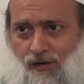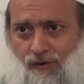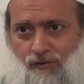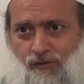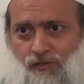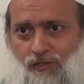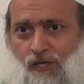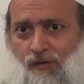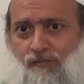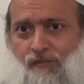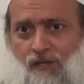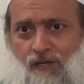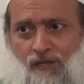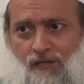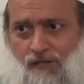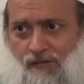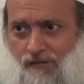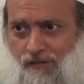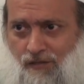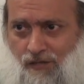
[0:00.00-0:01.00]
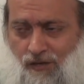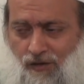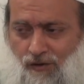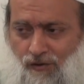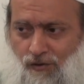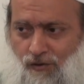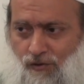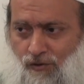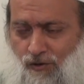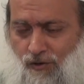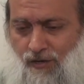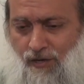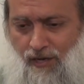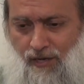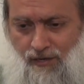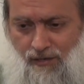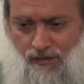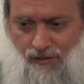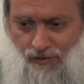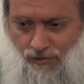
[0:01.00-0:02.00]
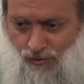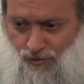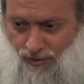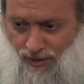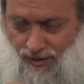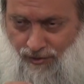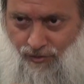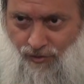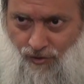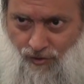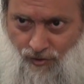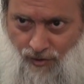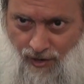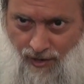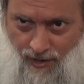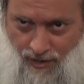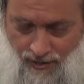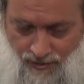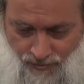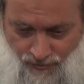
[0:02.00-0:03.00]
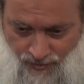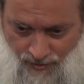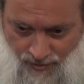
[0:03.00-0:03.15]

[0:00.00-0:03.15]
It was something, you know, you look at throughout the Quran